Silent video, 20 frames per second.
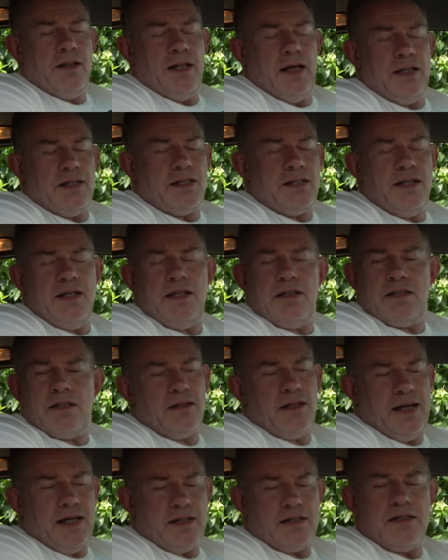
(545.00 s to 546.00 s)
Now the seat
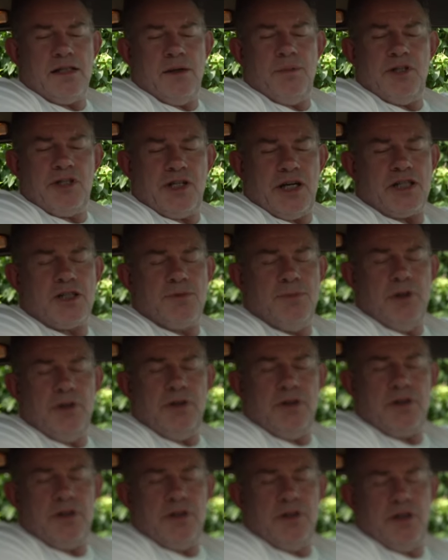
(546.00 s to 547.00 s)
has some
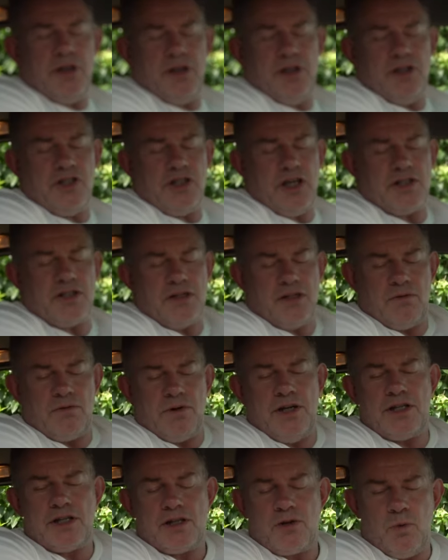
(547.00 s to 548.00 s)
adjustment. You can adjust the
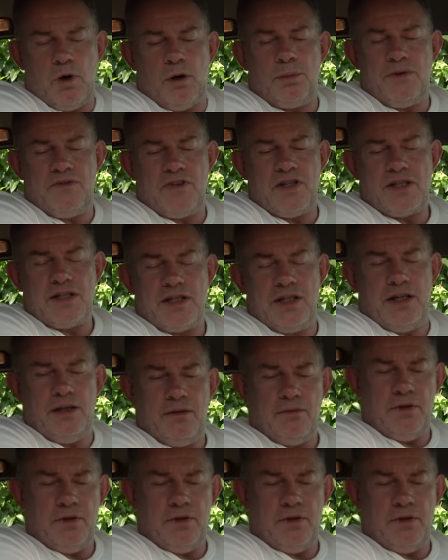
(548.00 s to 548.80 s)
rear squab of the seat